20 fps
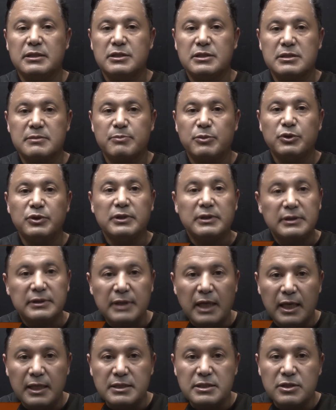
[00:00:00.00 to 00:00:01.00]
just put
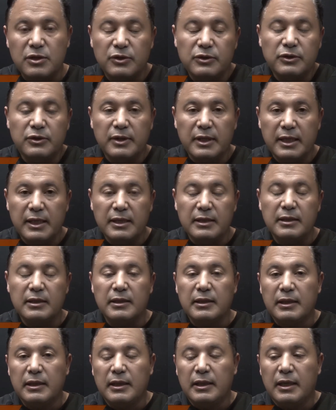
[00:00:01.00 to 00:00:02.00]
dots on your head.